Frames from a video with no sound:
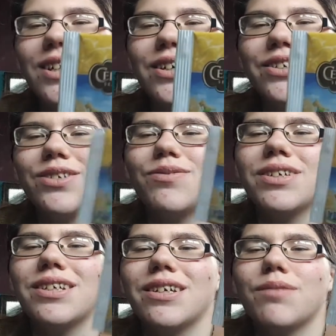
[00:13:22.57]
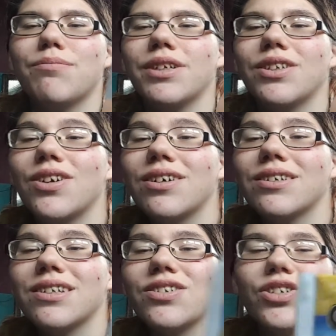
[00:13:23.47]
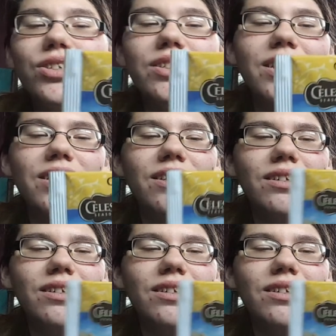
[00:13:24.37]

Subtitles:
So it wasn't a complete loss, it's just like,